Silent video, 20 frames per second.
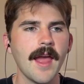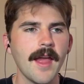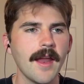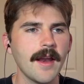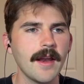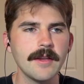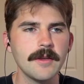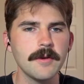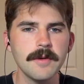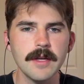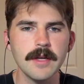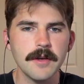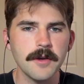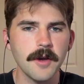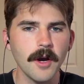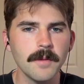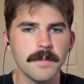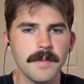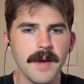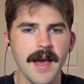You can
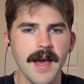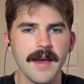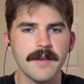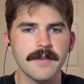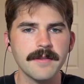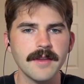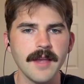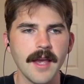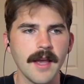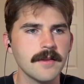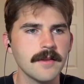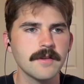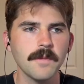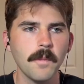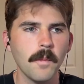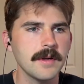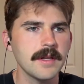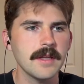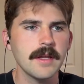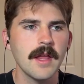go back 10,
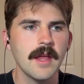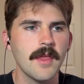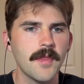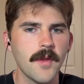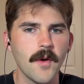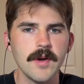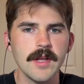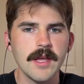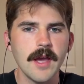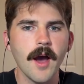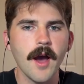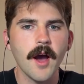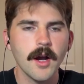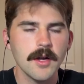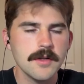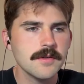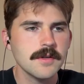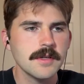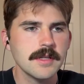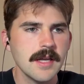20, 30,
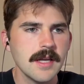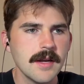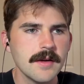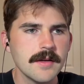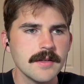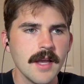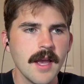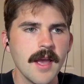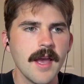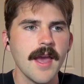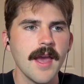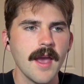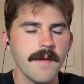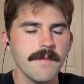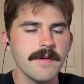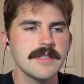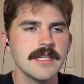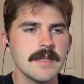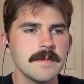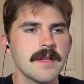100 years.
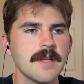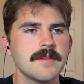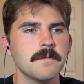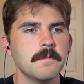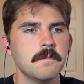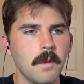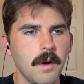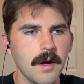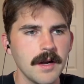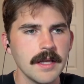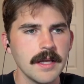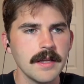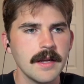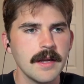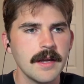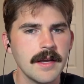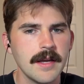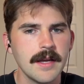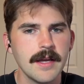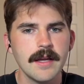Every team that's won it
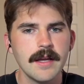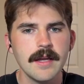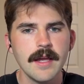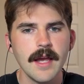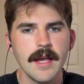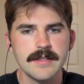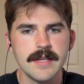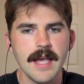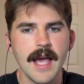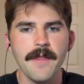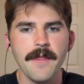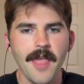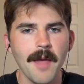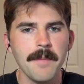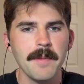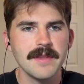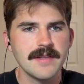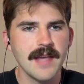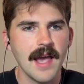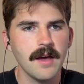has had that
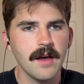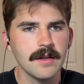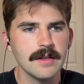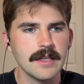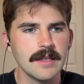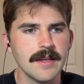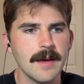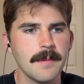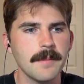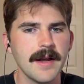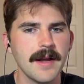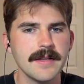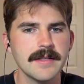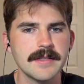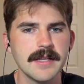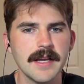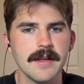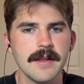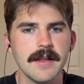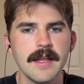mentality and that
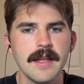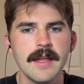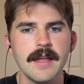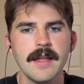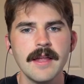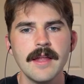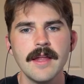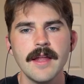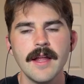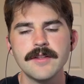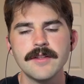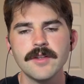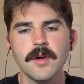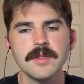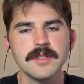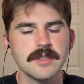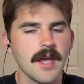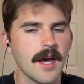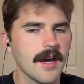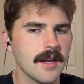mindset. And so
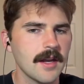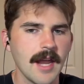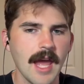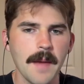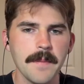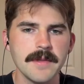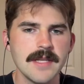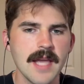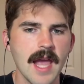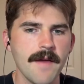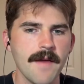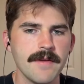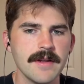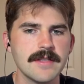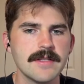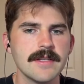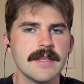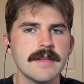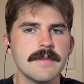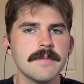it's not going to happen to every
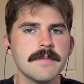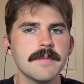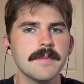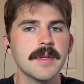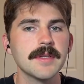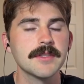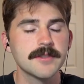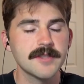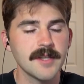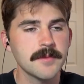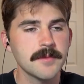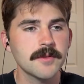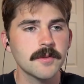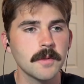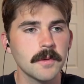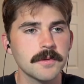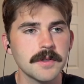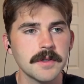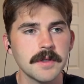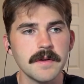team, but some
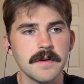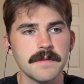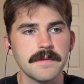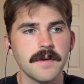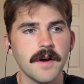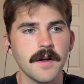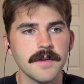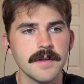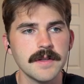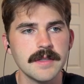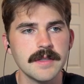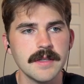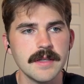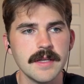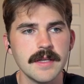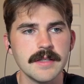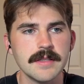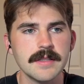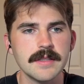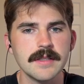schools are going to fall into
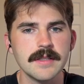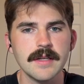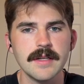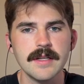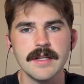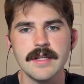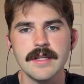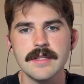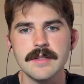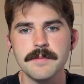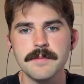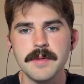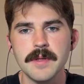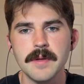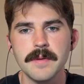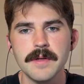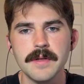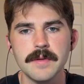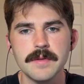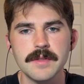this. And
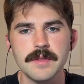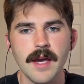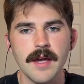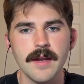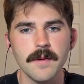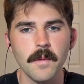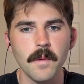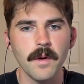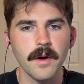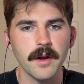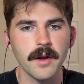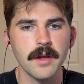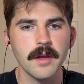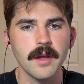BYU's got to work